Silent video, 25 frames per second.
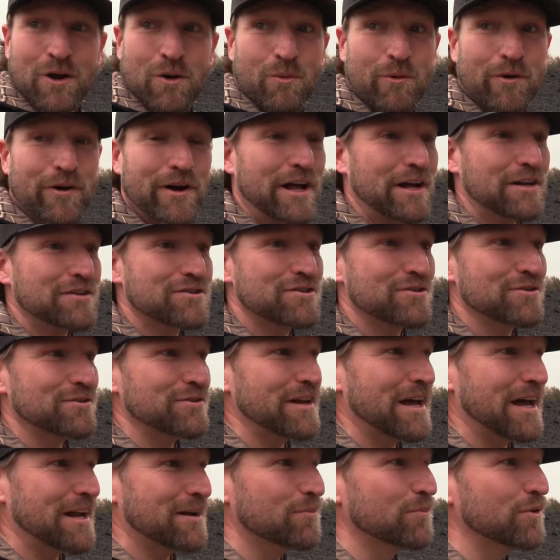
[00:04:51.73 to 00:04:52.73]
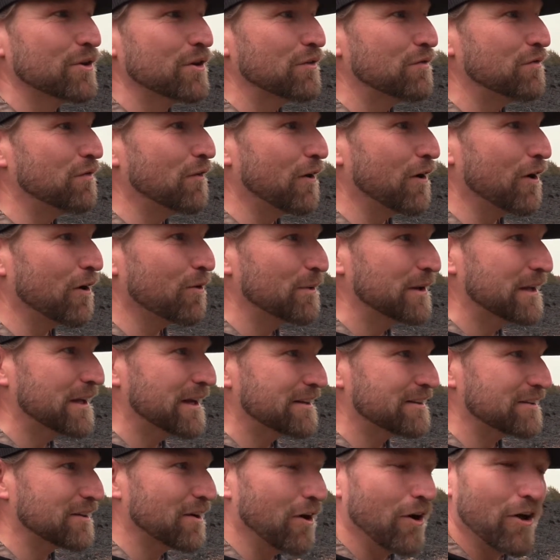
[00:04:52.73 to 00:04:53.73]
We're not shooting at them real far. We
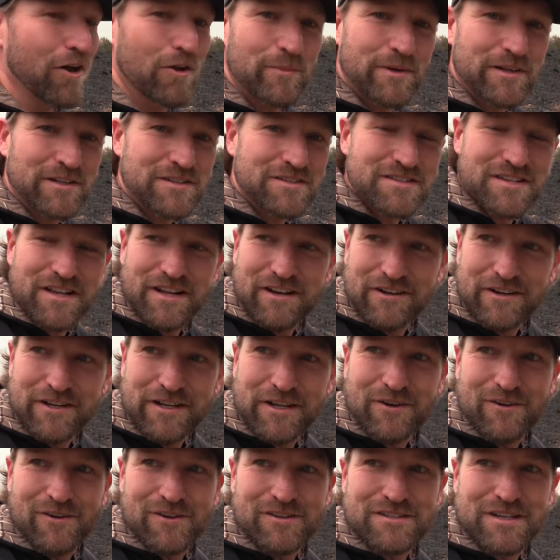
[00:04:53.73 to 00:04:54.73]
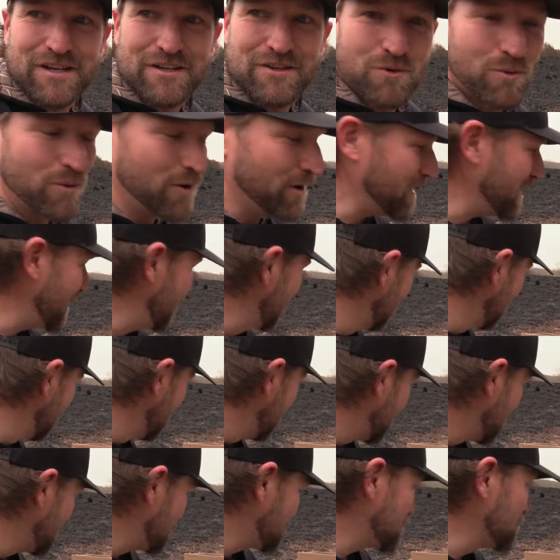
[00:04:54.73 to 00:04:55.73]
like to call them in, set our decoys at 20.
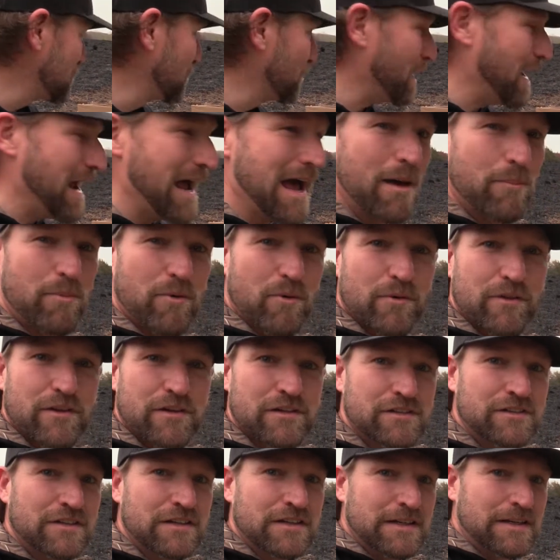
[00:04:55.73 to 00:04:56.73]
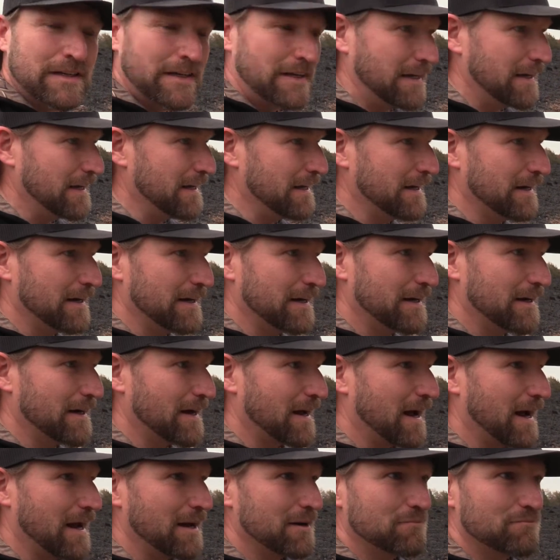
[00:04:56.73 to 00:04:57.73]
I'm super happy with this. And
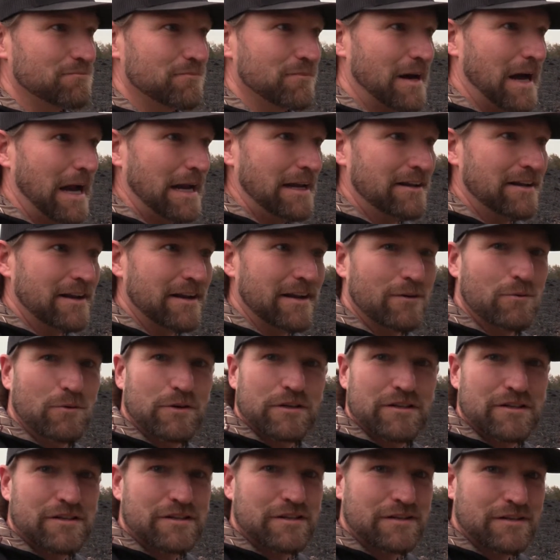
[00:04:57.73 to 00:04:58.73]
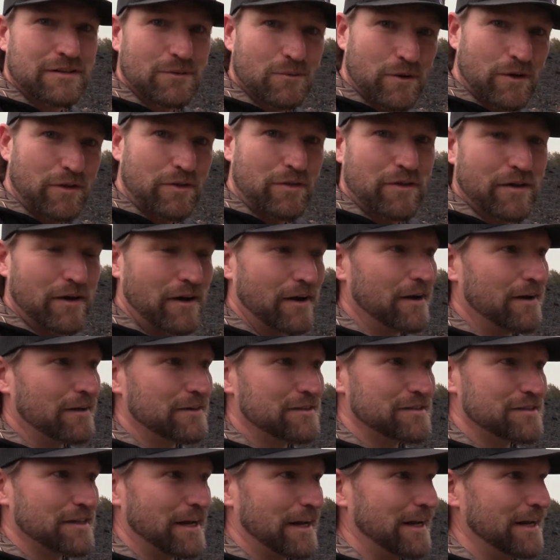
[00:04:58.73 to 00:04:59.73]
I did it with
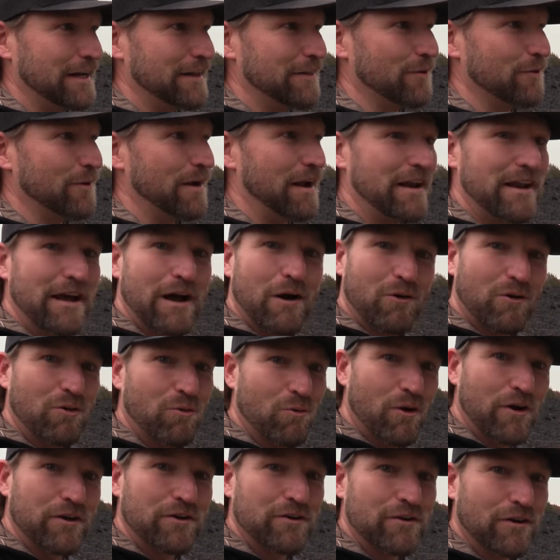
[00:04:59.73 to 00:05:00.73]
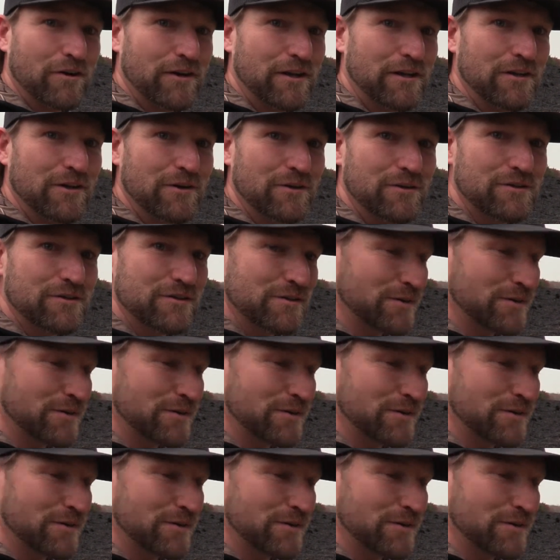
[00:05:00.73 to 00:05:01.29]
sighted in the red dot with one turkey load.